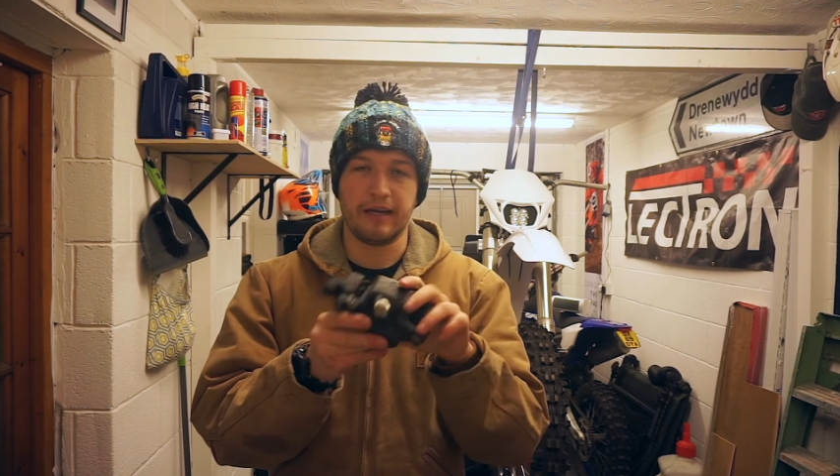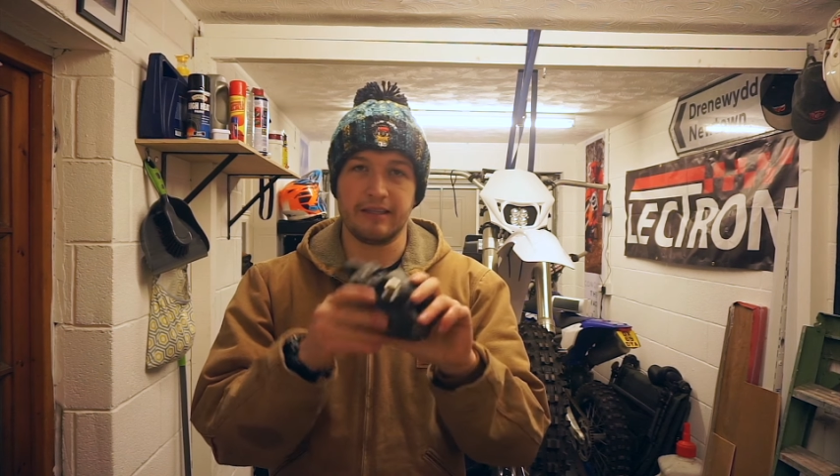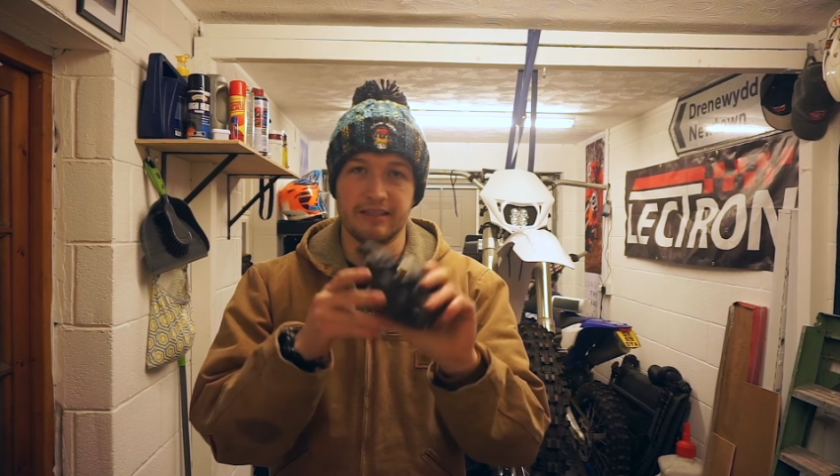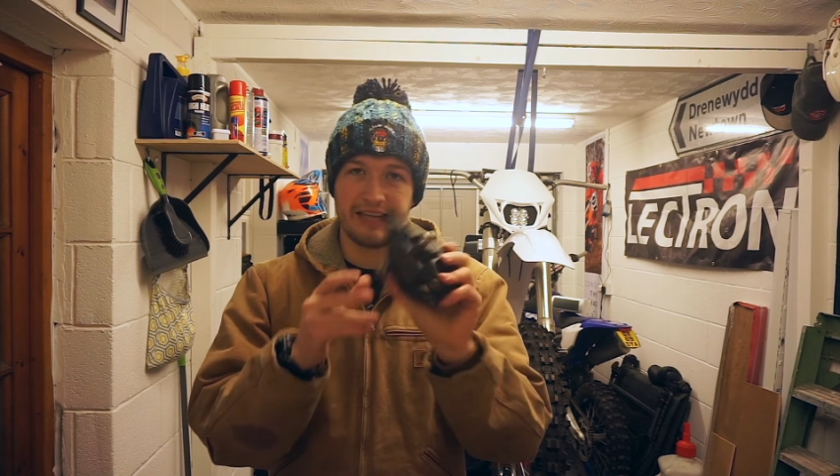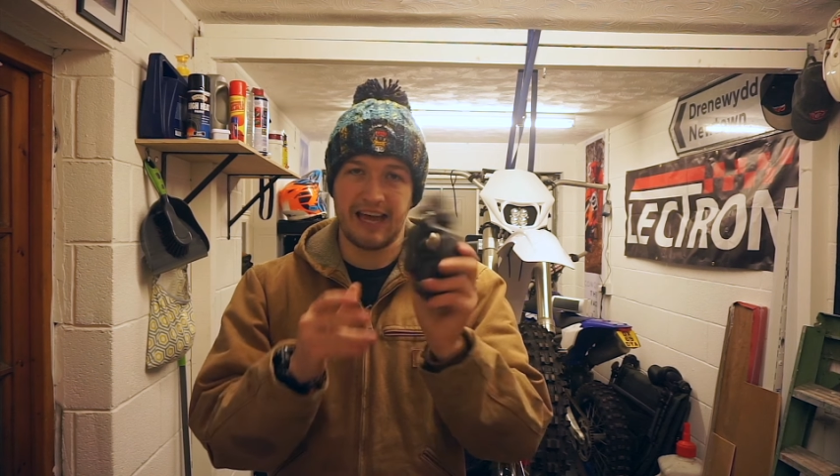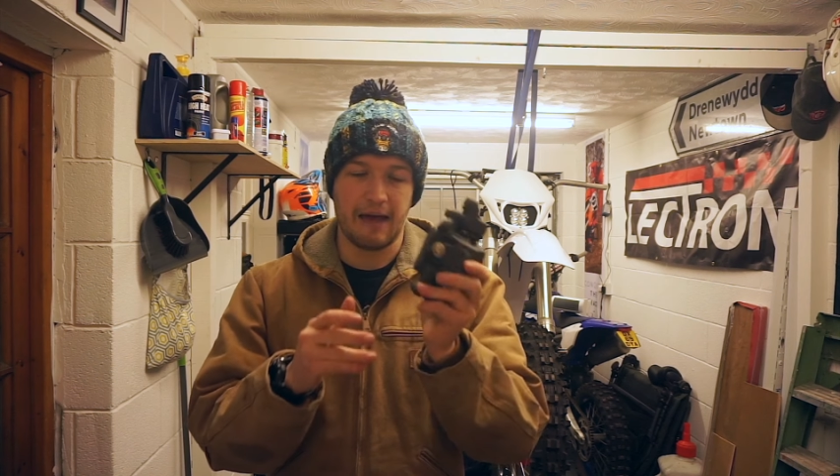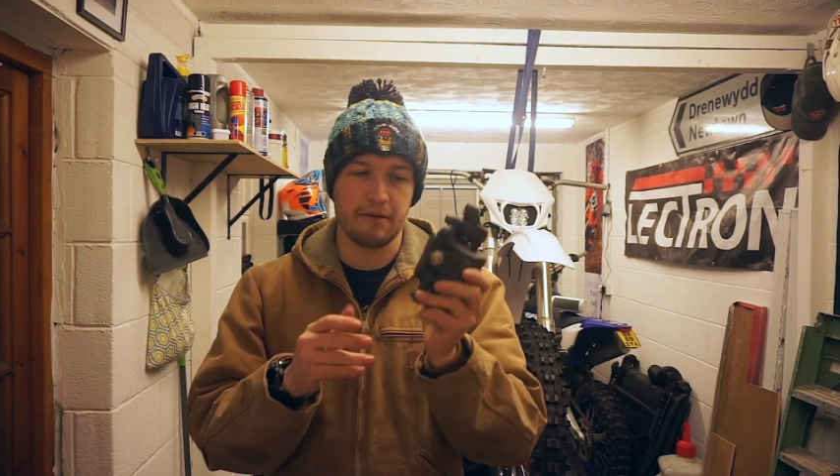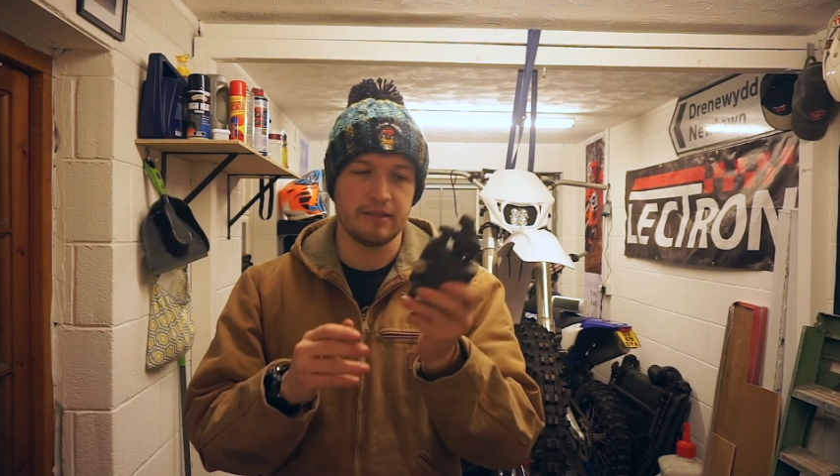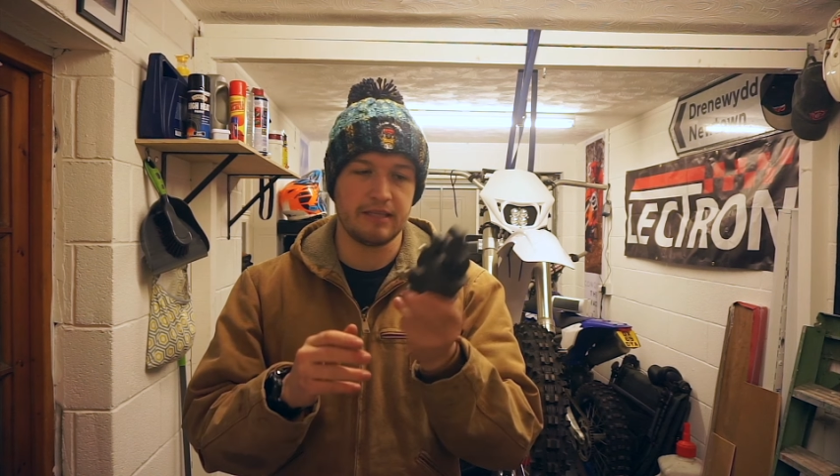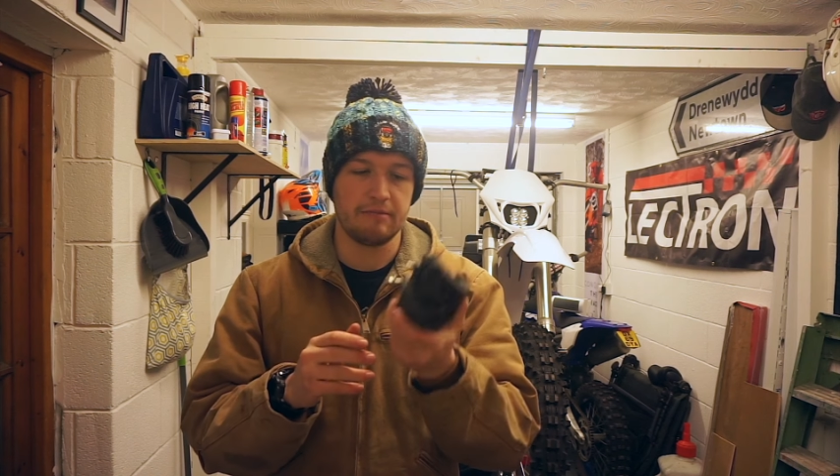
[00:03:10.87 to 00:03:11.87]
It doesn't get
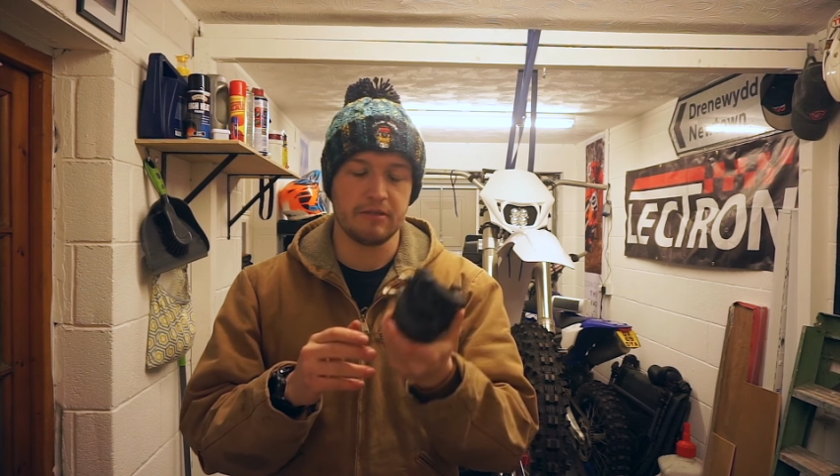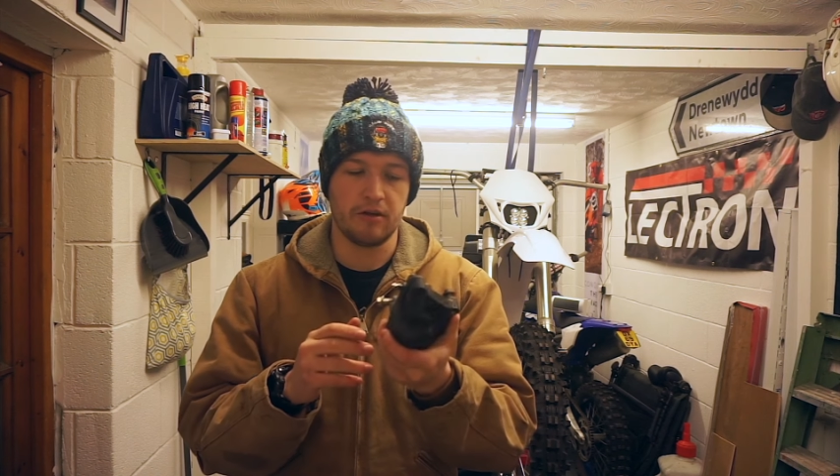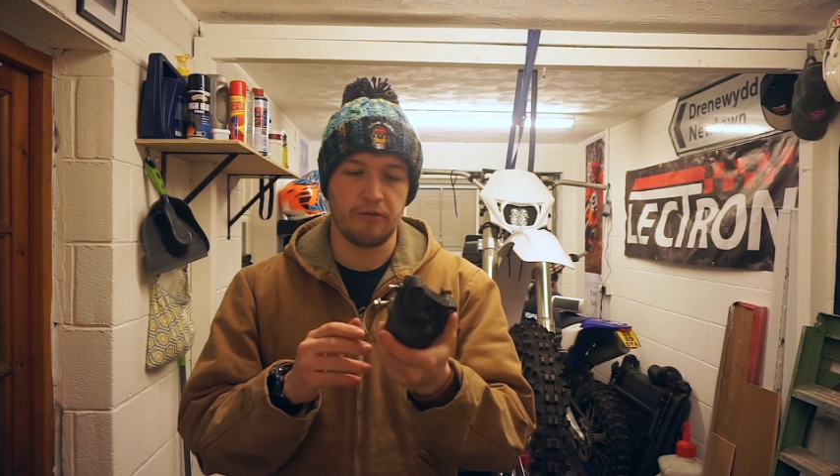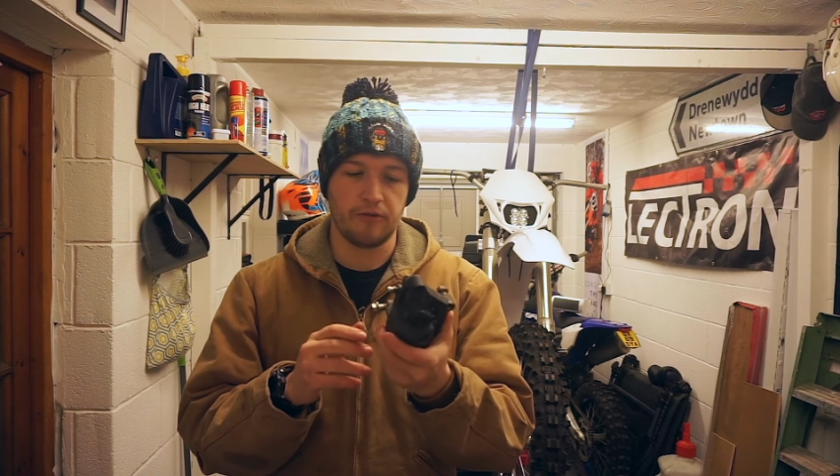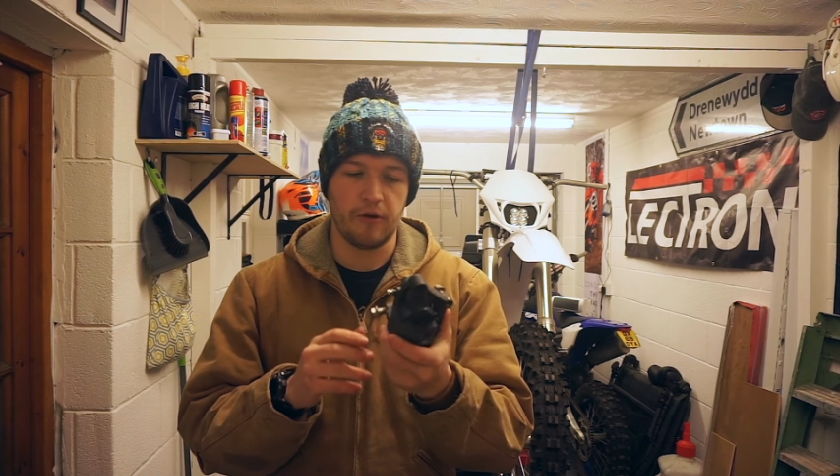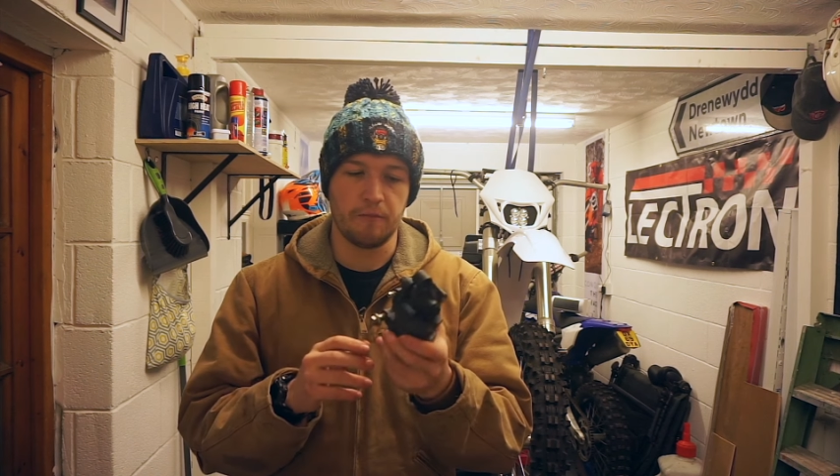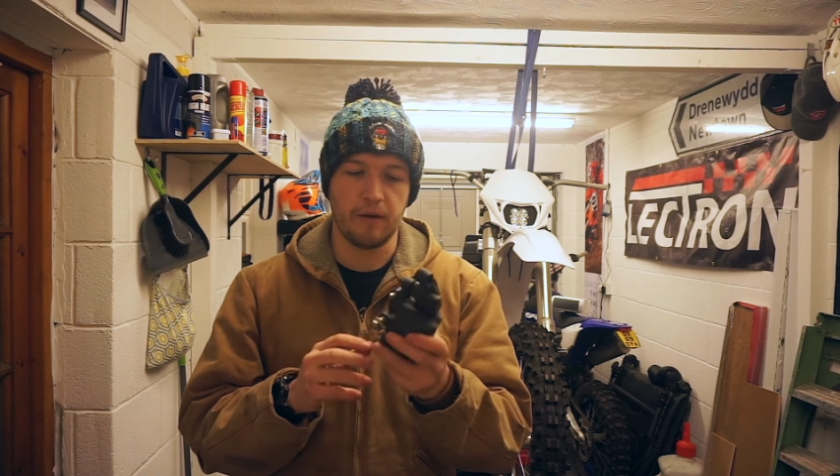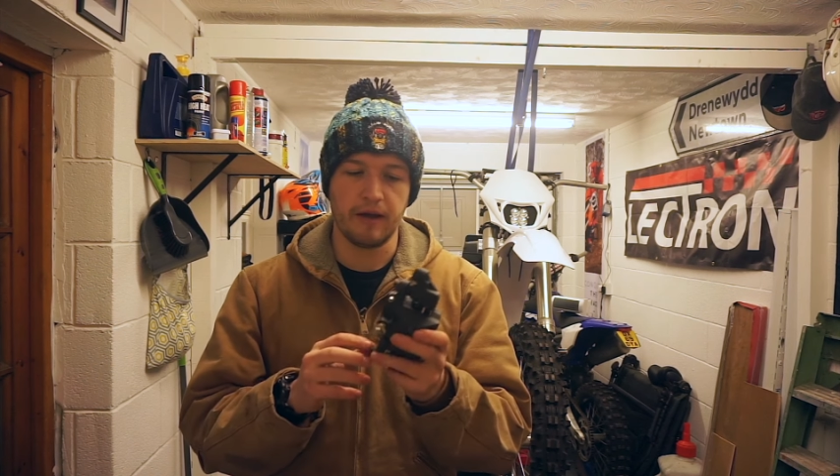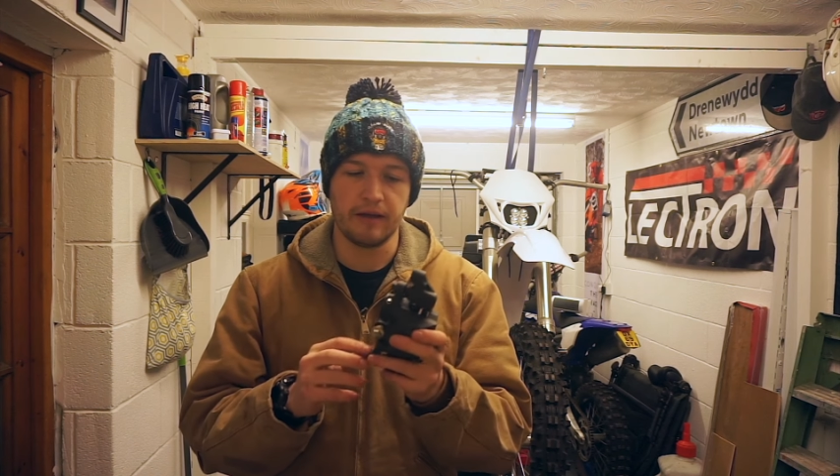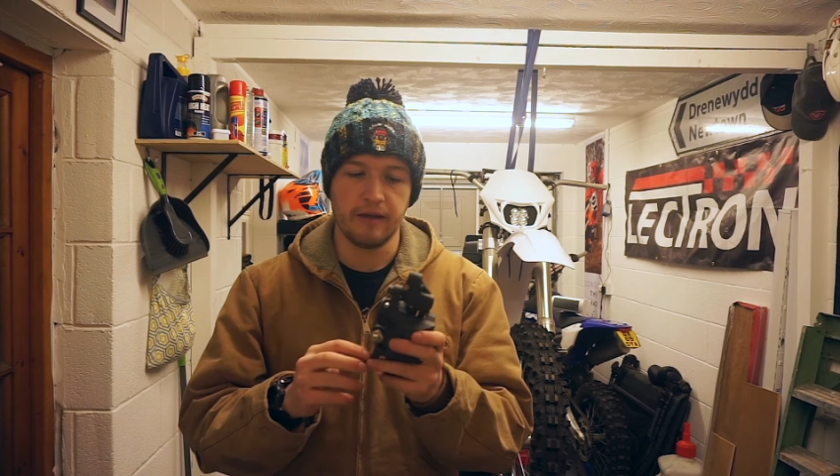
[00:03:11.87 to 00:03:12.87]
hammered the same as an off-road
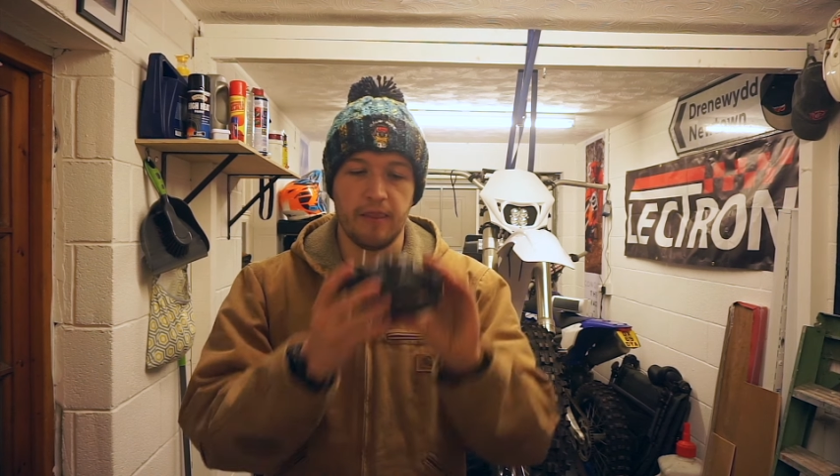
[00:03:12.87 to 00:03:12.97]
bike.